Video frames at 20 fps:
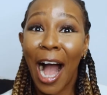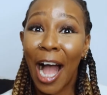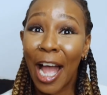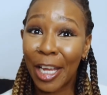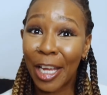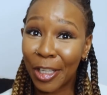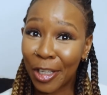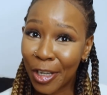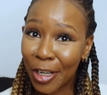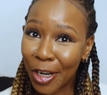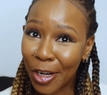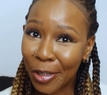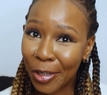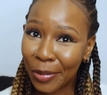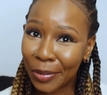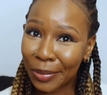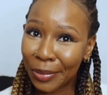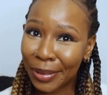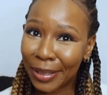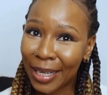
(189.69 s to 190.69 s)
I
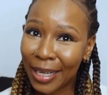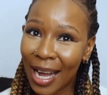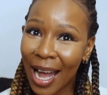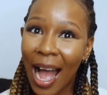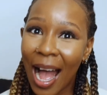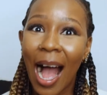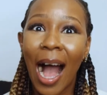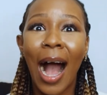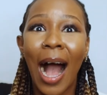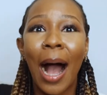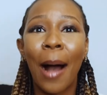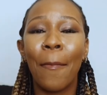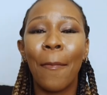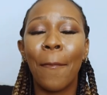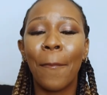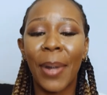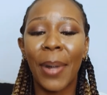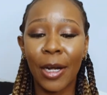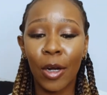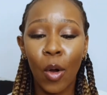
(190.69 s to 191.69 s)
know.
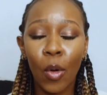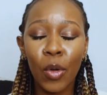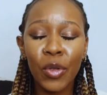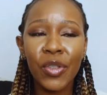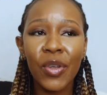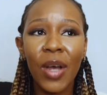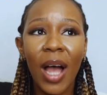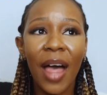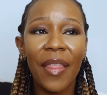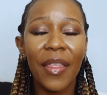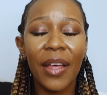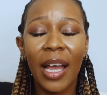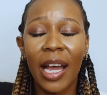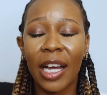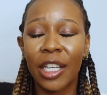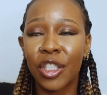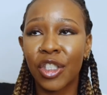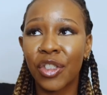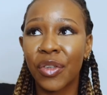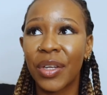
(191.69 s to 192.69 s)
But also other
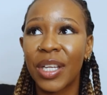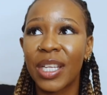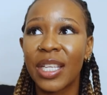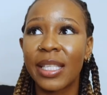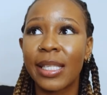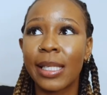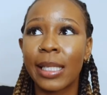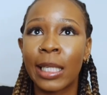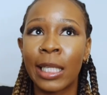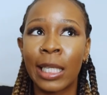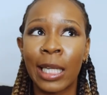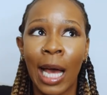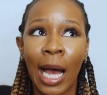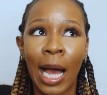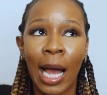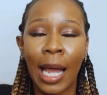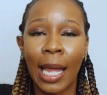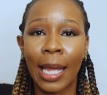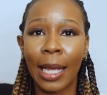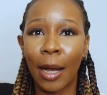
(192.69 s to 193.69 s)
countries
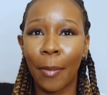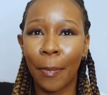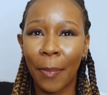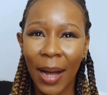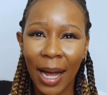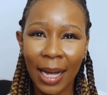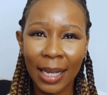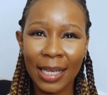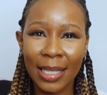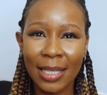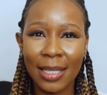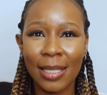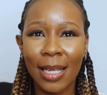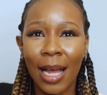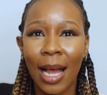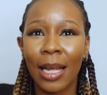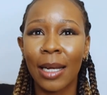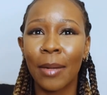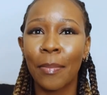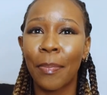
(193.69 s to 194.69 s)
like
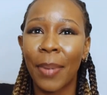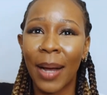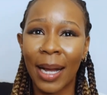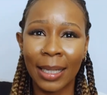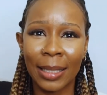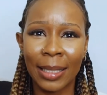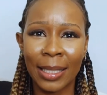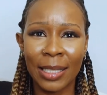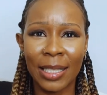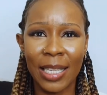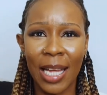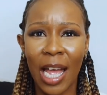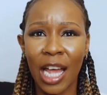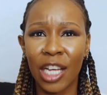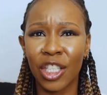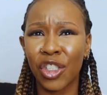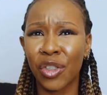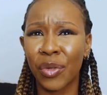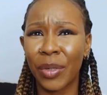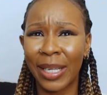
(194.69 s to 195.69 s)
Pakistan,
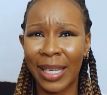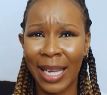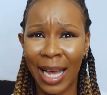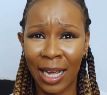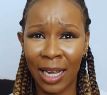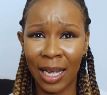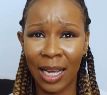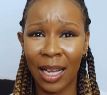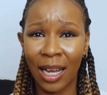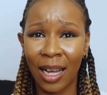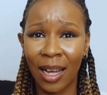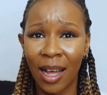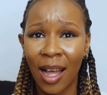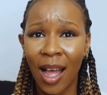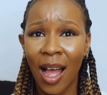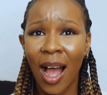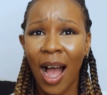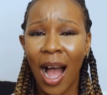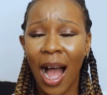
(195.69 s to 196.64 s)
Bangladesh, Sri Lanka,